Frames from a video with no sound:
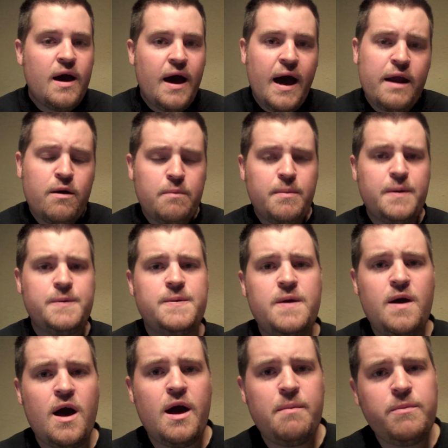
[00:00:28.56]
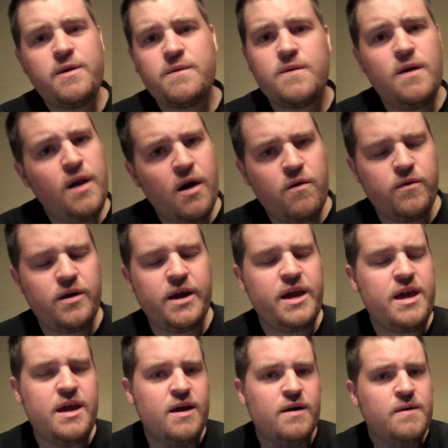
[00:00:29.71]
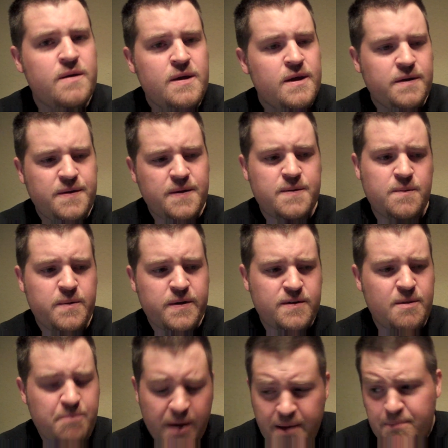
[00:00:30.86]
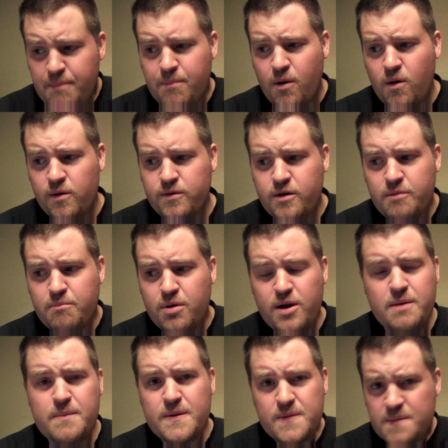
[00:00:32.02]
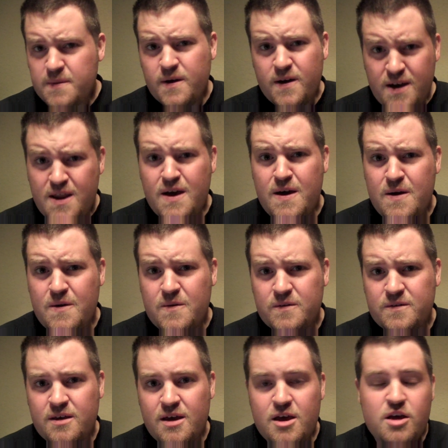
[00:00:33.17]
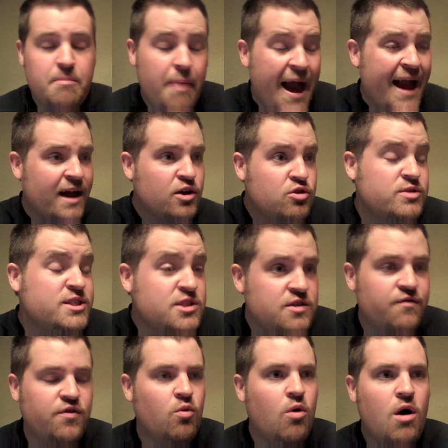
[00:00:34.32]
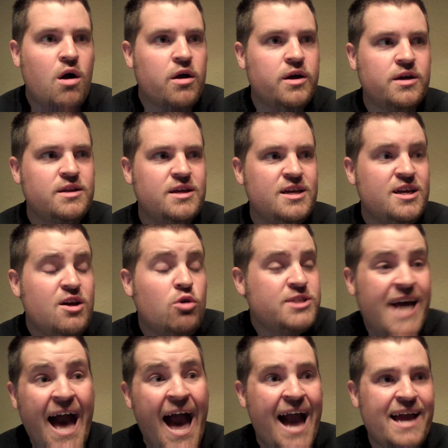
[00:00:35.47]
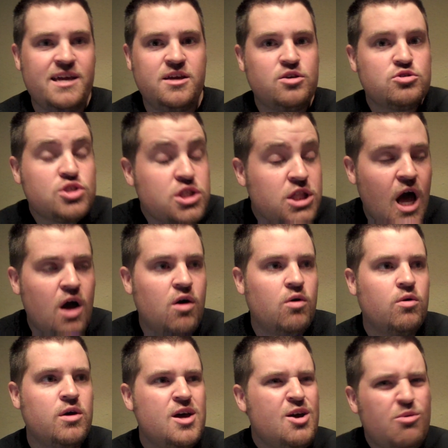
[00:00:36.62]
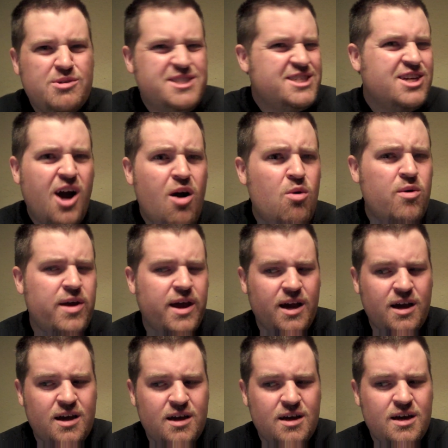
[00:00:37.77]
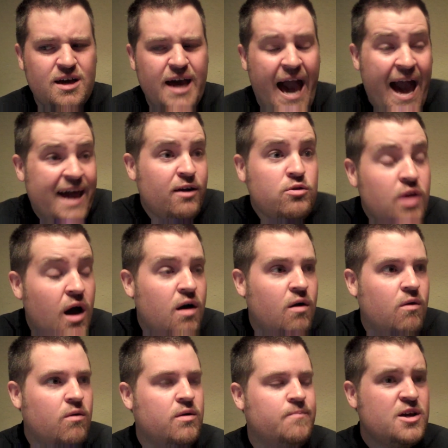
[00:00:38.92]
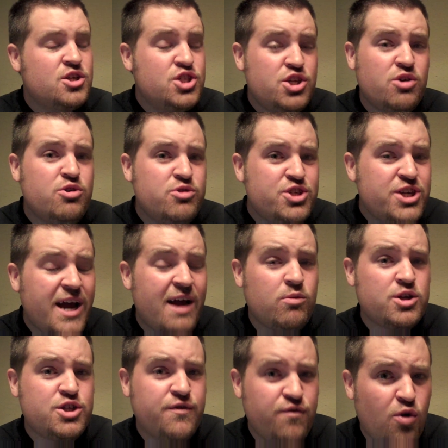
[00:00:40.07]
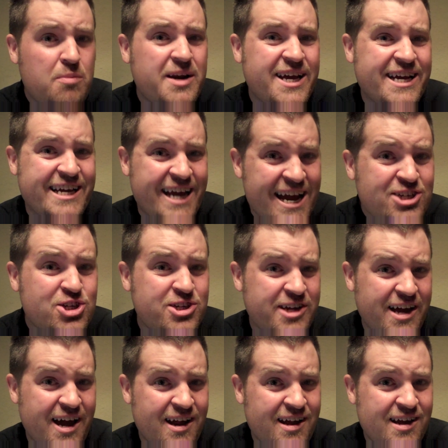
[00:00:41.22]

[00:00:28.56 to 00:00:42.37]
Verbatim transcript: I don't much see. I'm just lonely here. Just wish the paperboard come bring me some good news. Christopher Walken, he goes high, he goes low. Where's he going? I don't know. So you see, I was formerly a guest here.